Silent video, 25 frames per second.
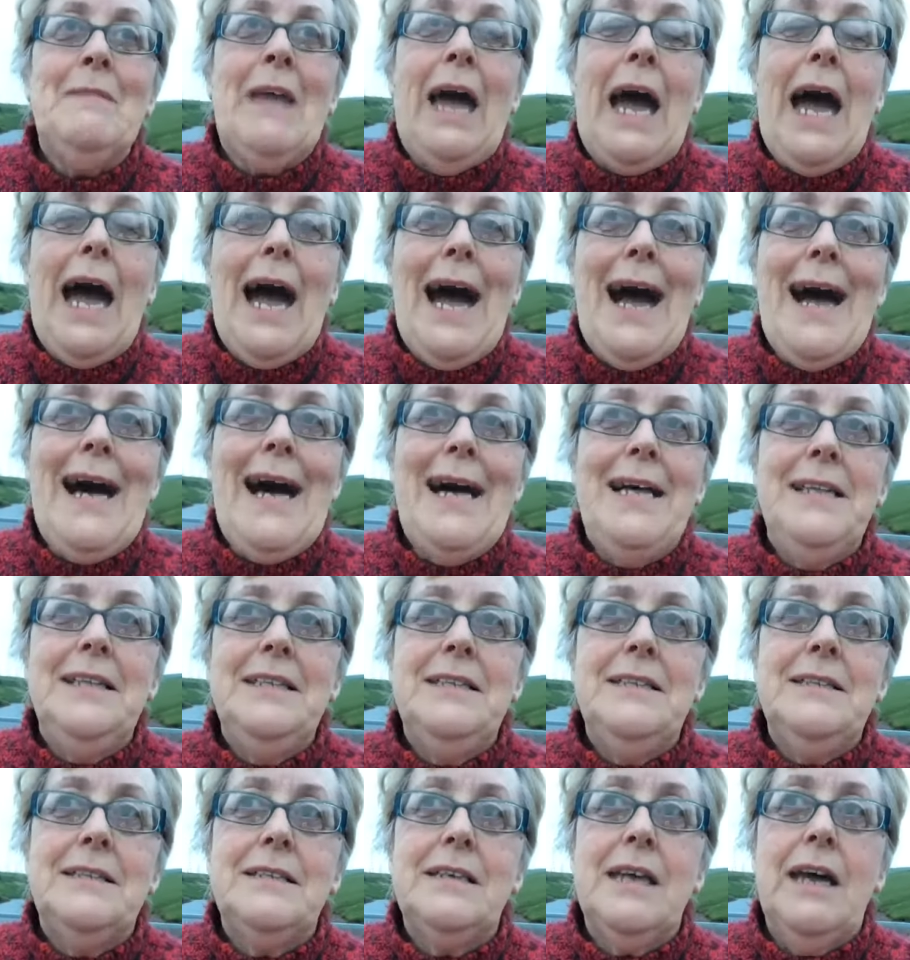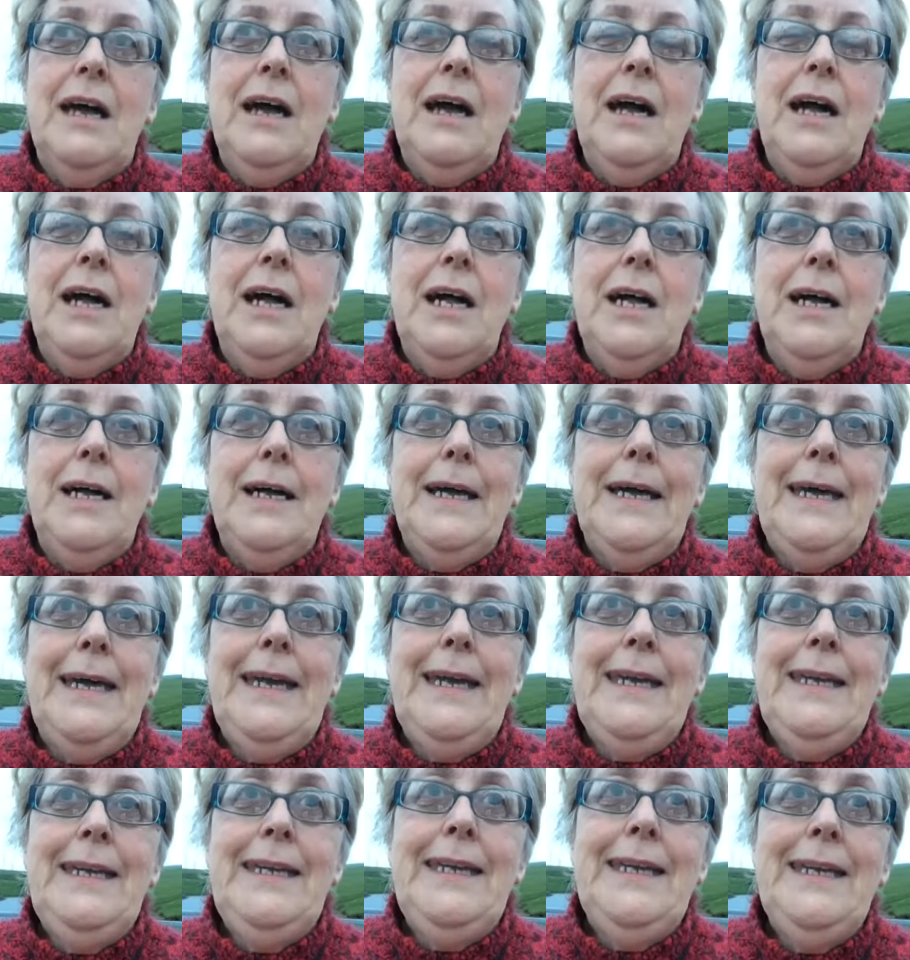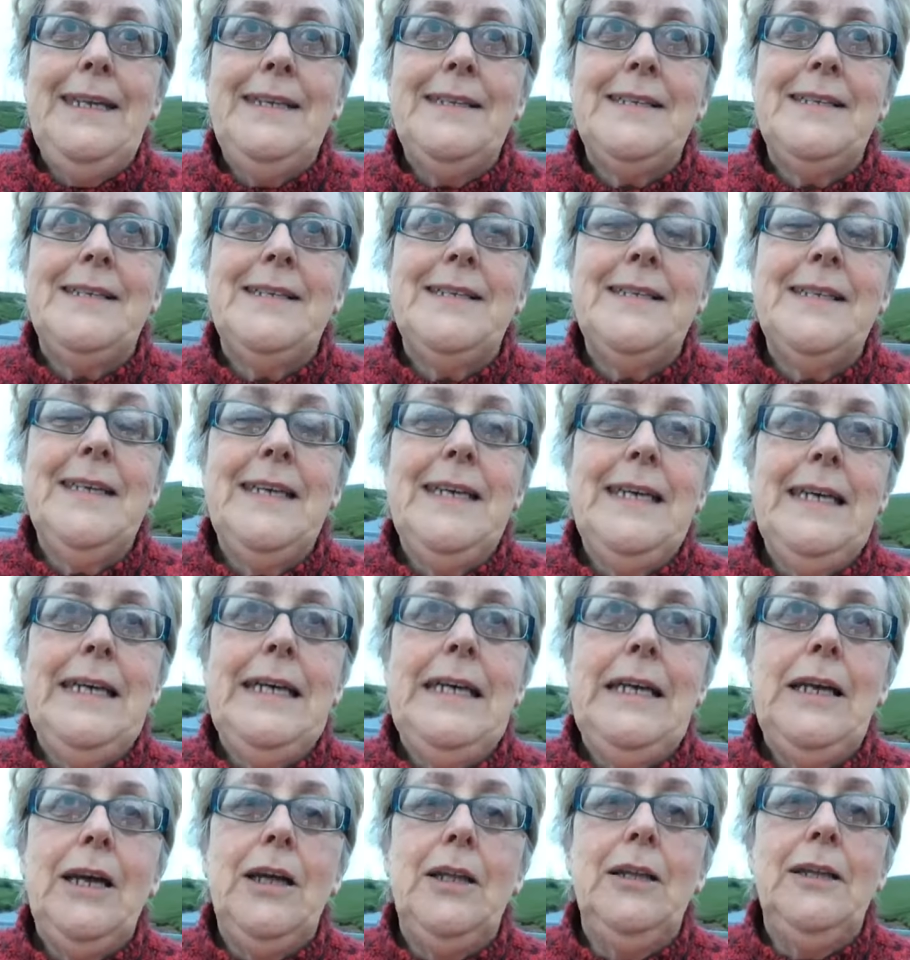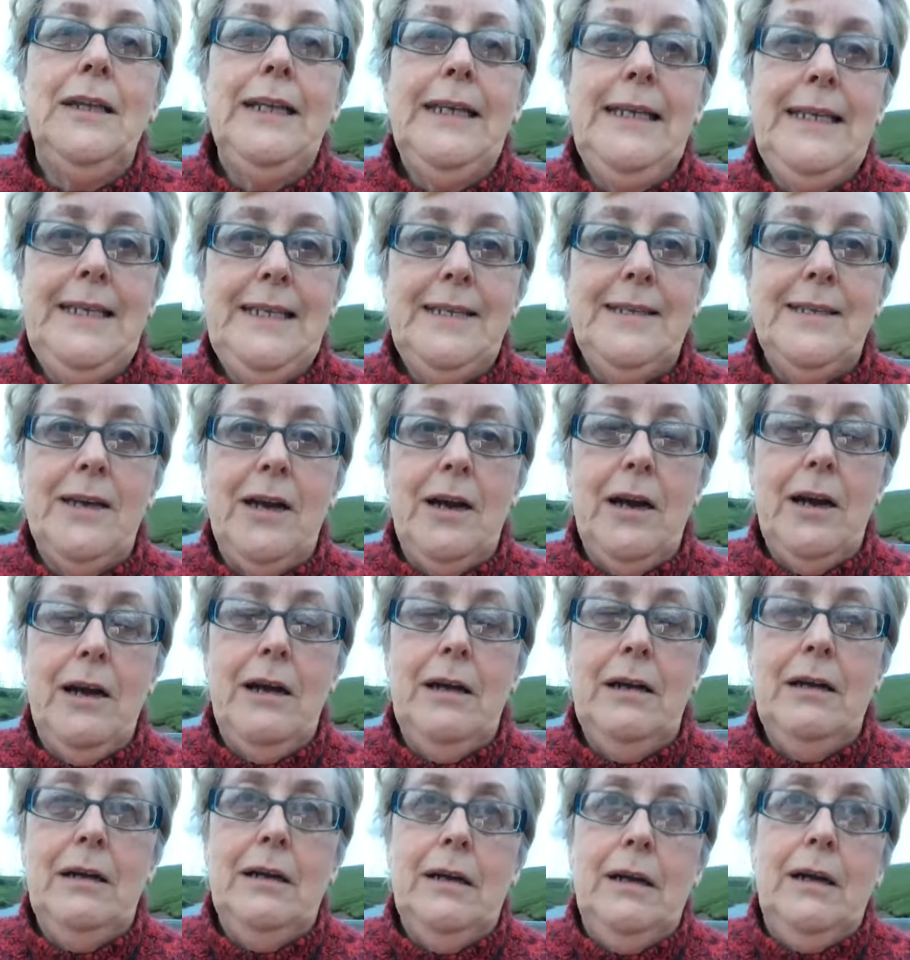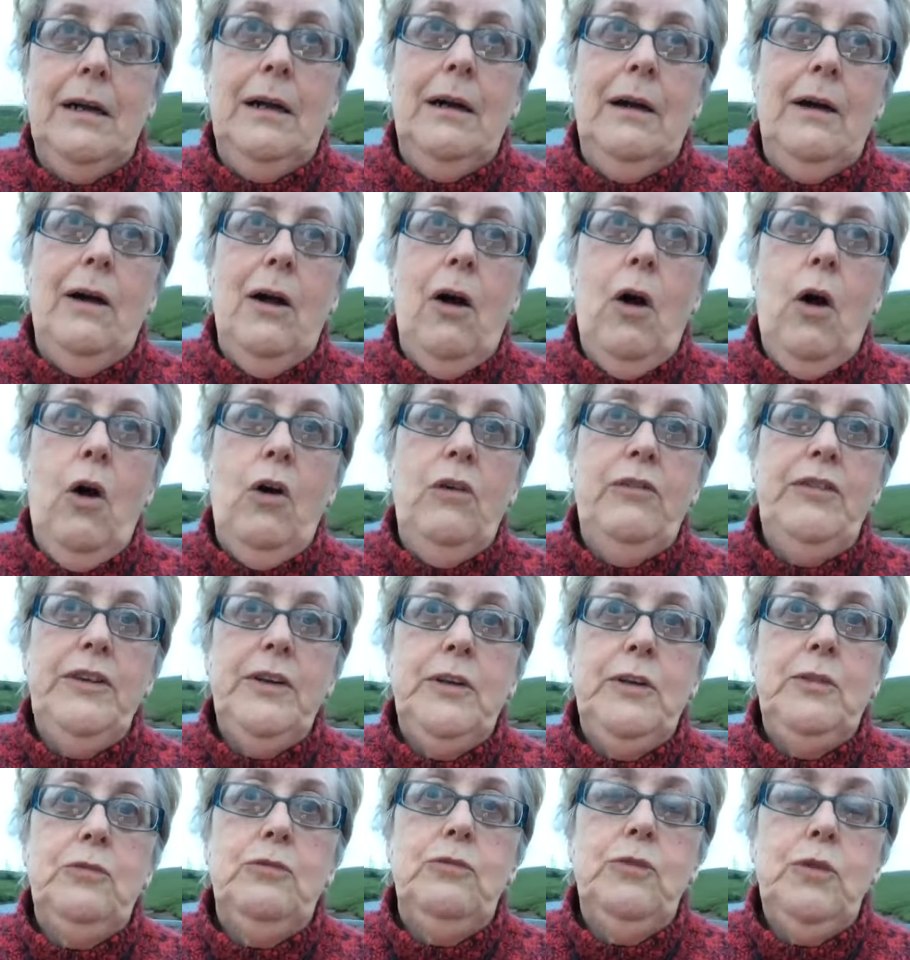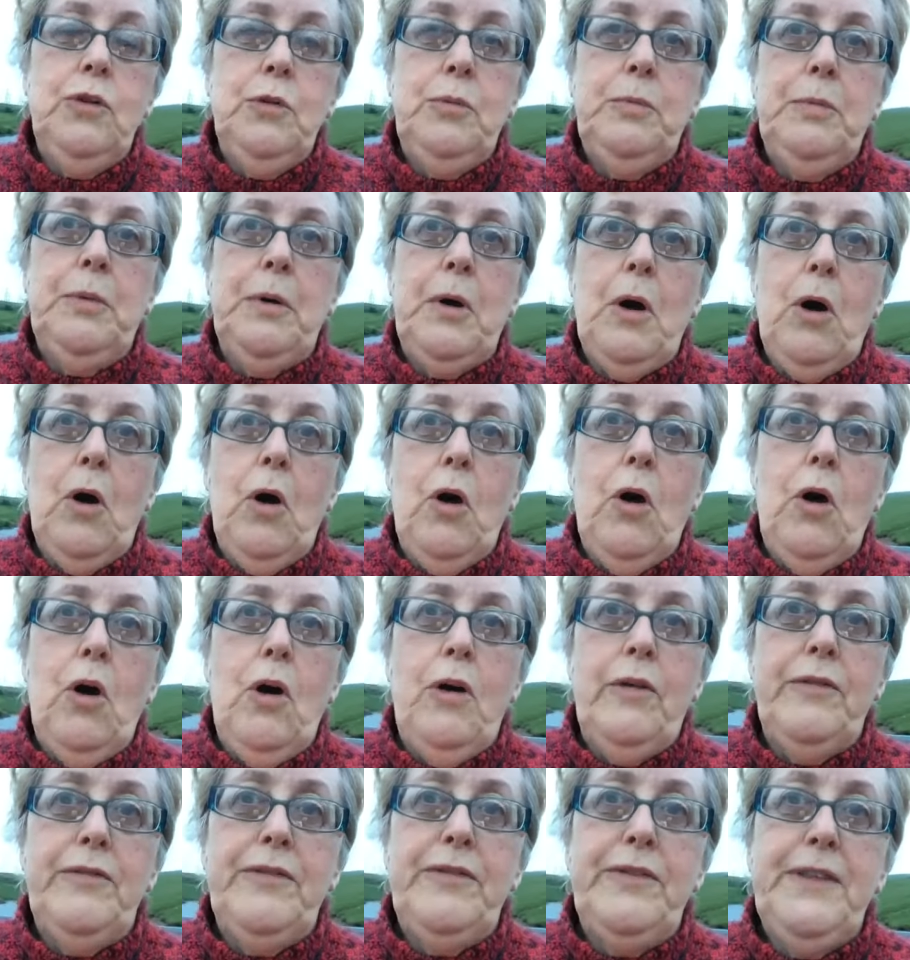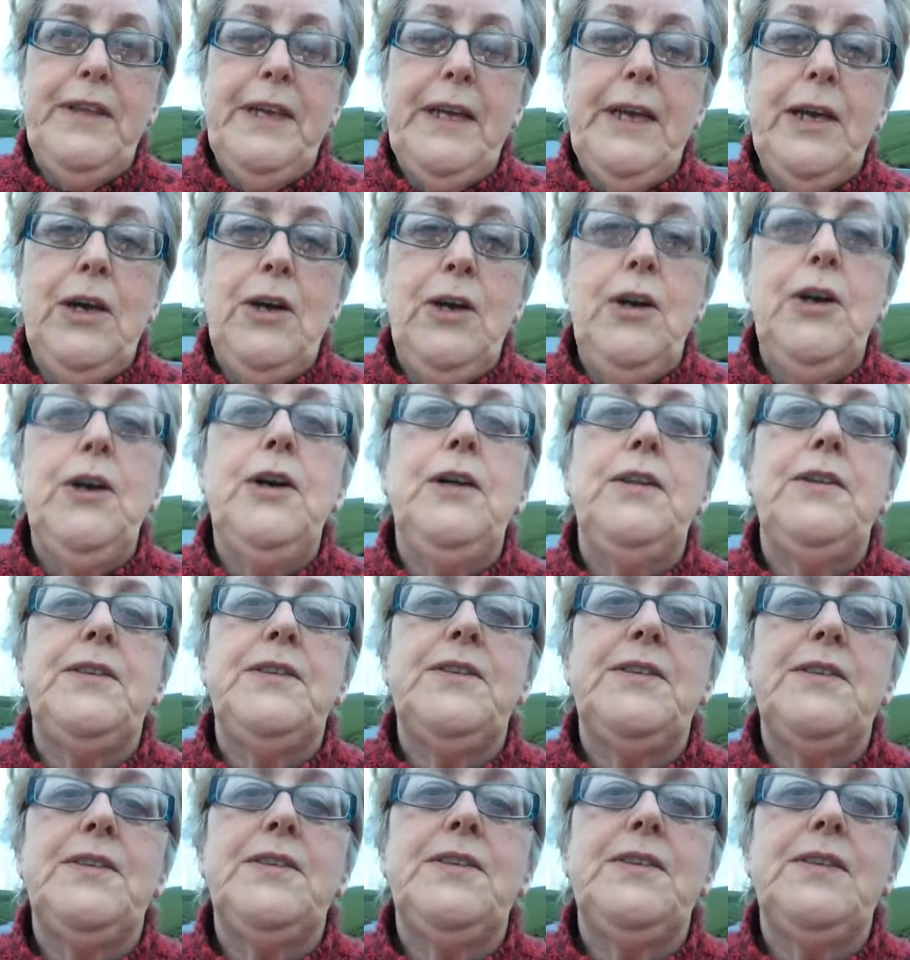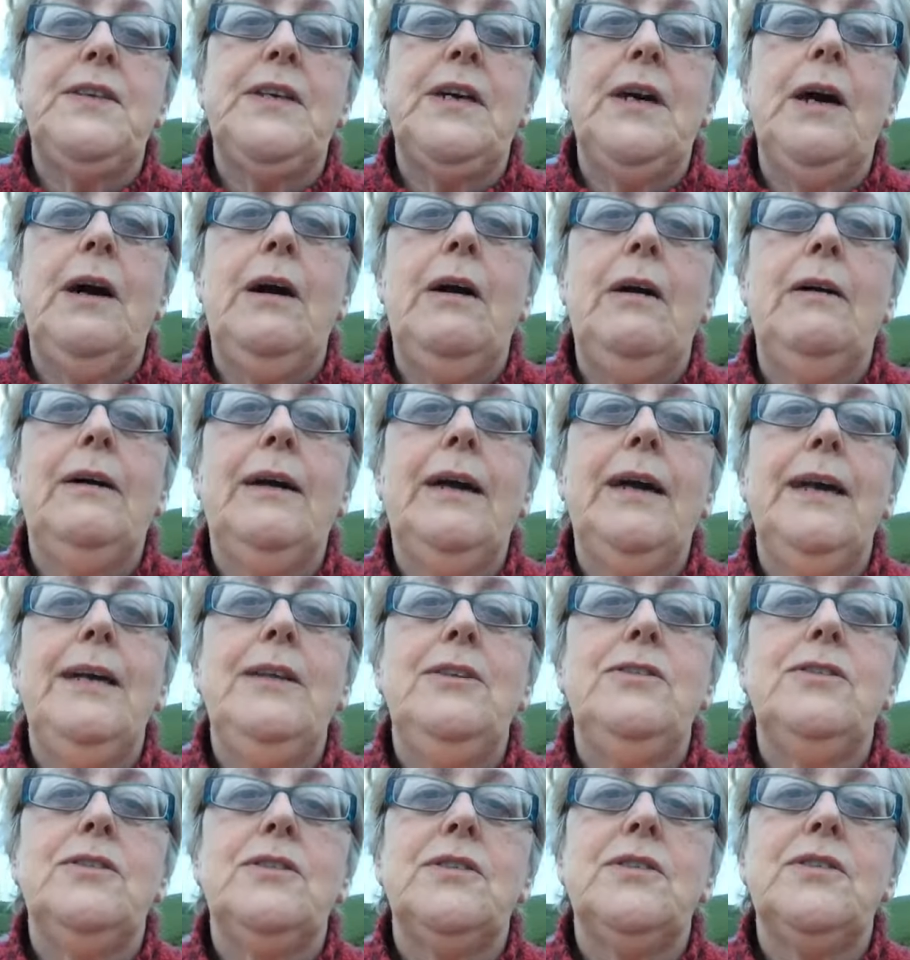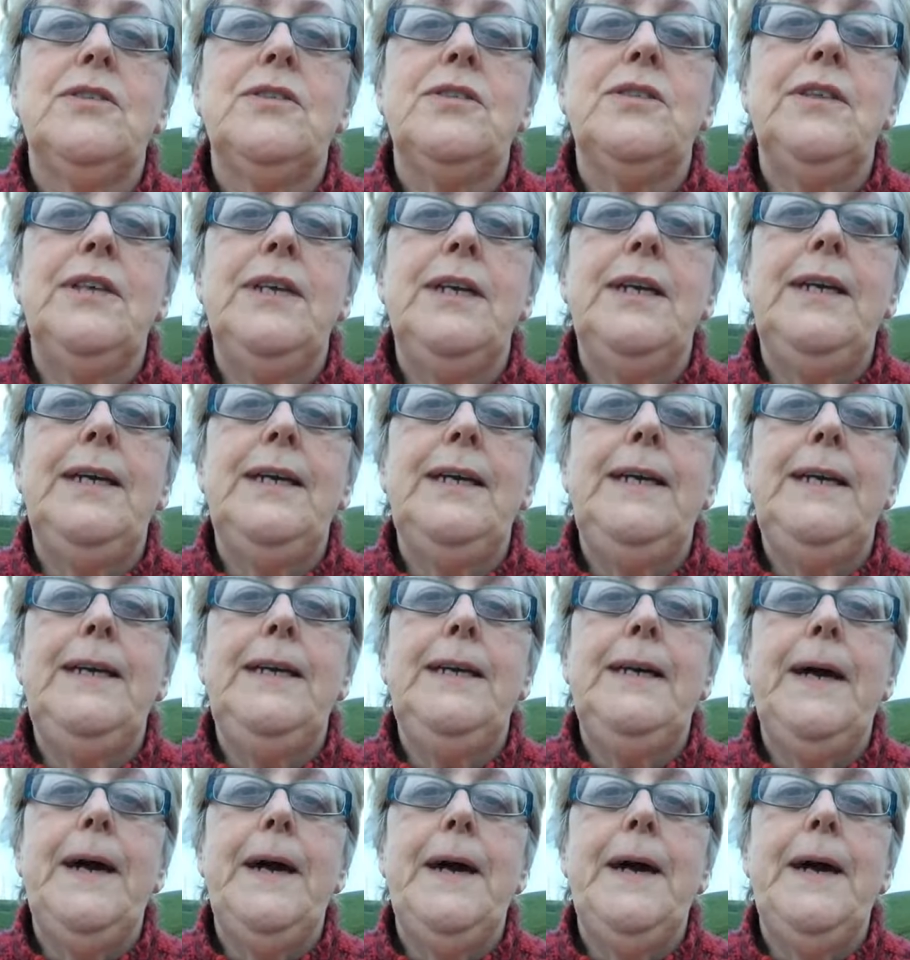And he is the leader of a group of the Earth's archangels, the